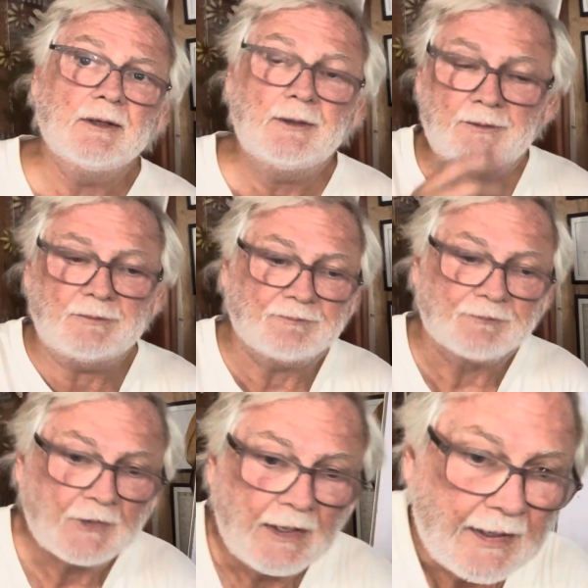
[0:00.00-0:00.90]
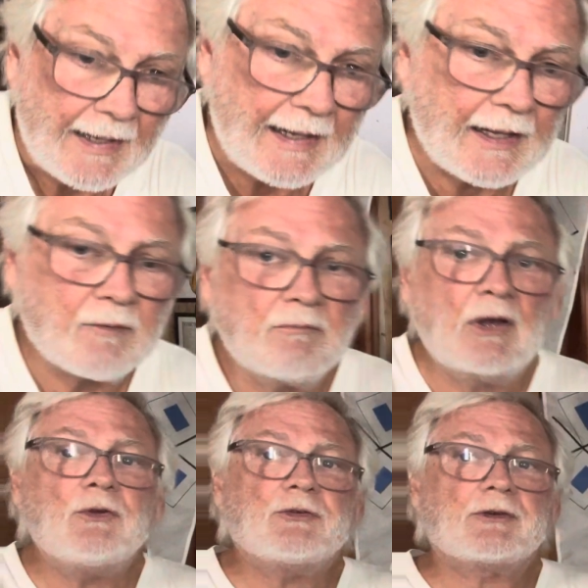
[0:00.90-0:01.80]
and
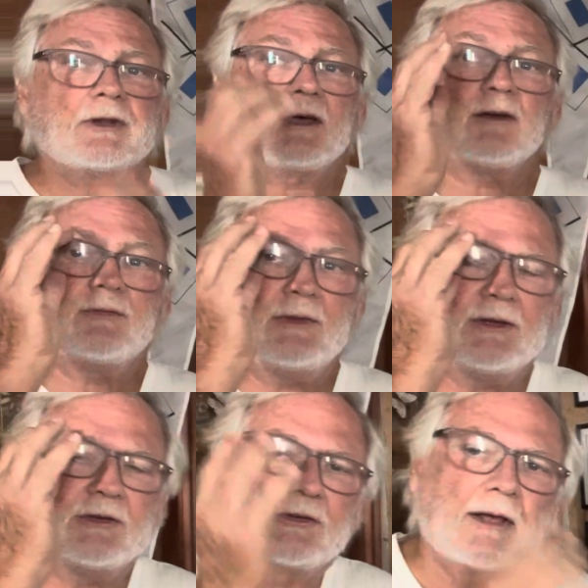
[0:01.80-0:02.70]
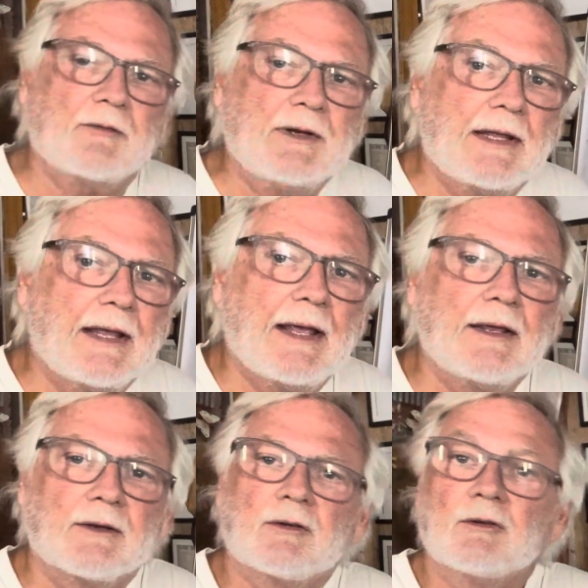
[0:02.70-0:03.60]
most of the
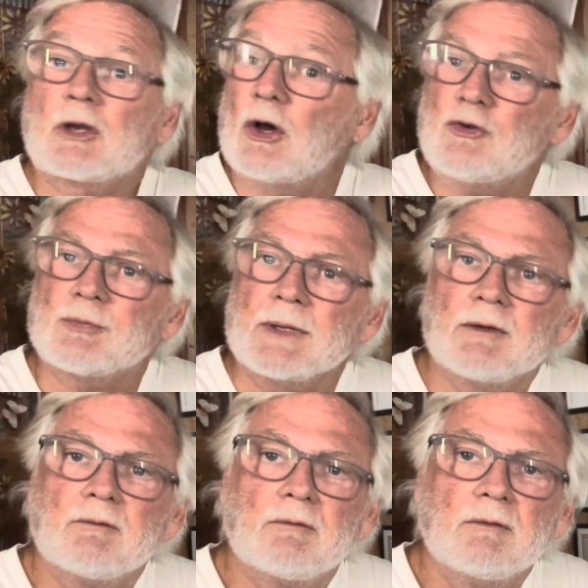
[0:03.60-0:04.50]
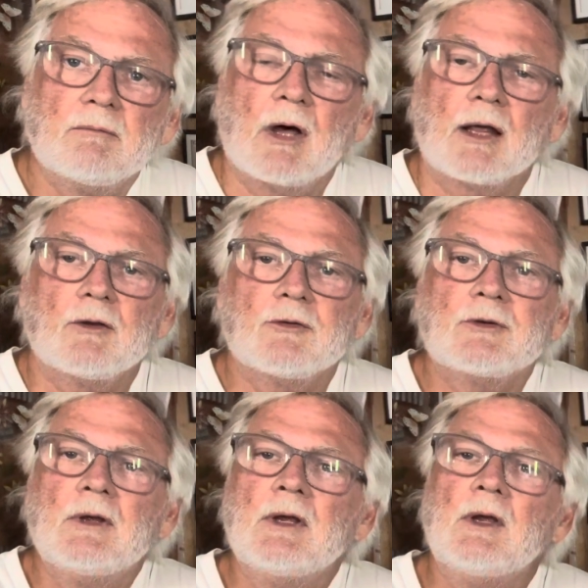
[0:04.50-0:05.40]
78 Coachman
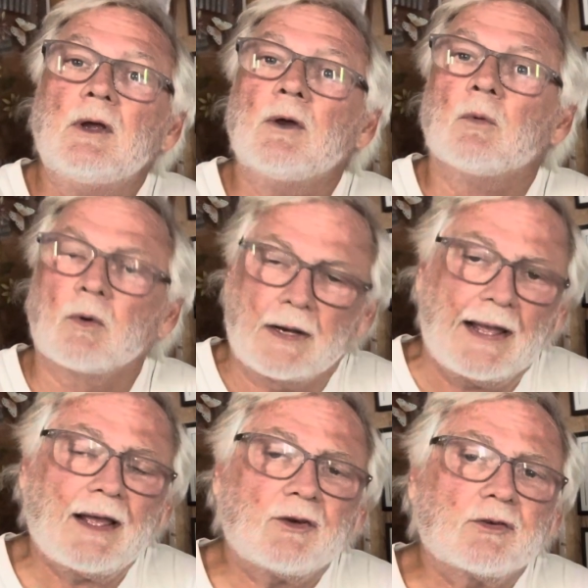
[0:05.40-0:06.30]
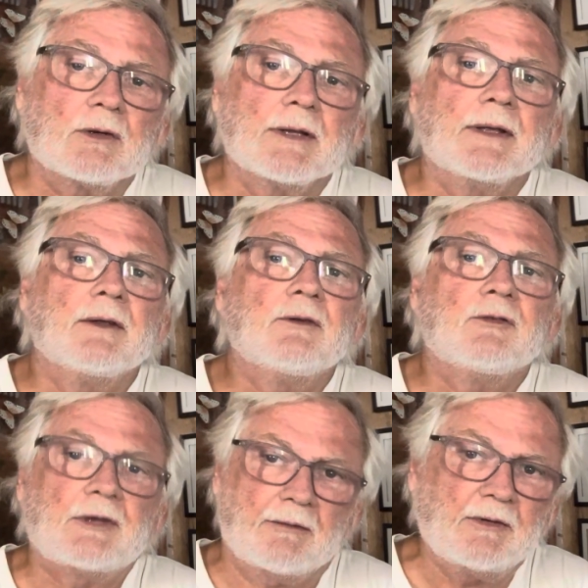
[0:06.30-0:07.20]
models were actually
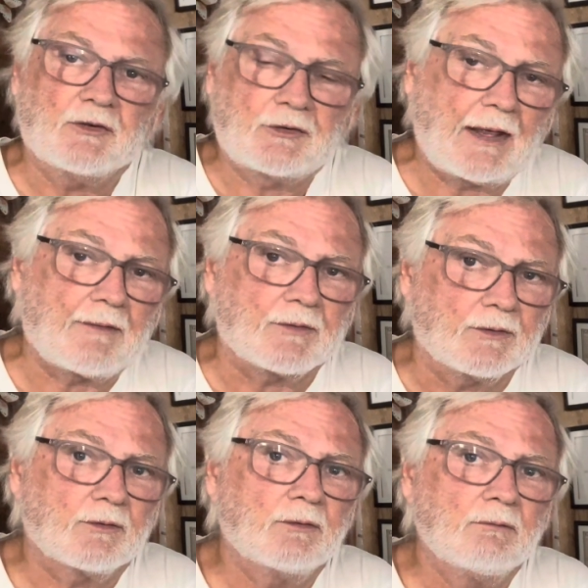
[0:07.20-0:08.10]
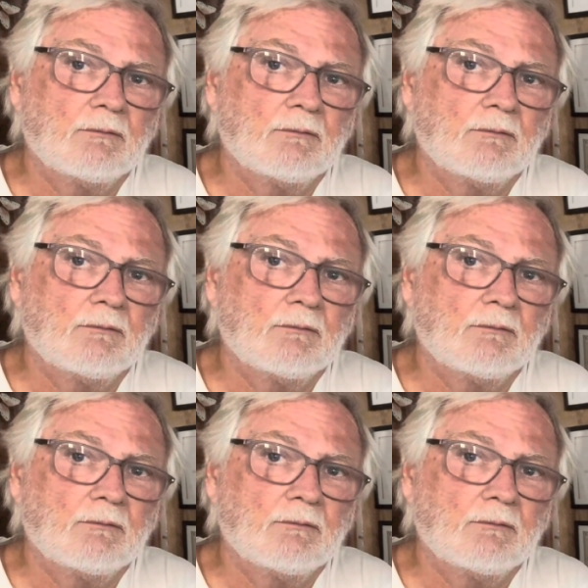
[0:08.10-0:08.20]
77s.